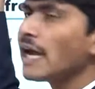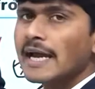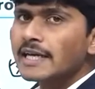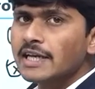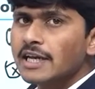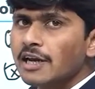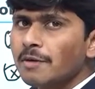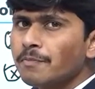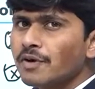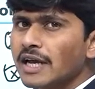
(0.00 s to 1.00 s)
act in an
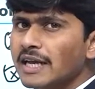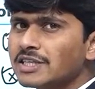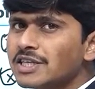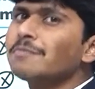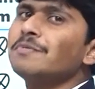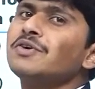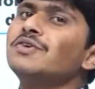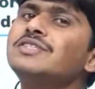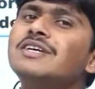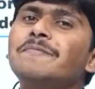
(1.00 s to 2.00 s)
upward direction,
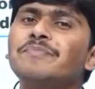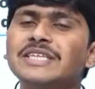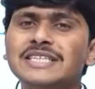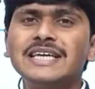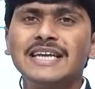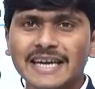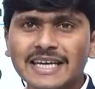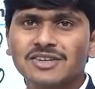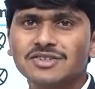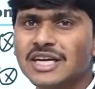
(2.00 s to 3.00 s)
because this is a
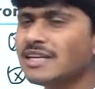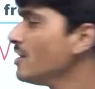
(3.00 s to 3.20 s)
negative charge,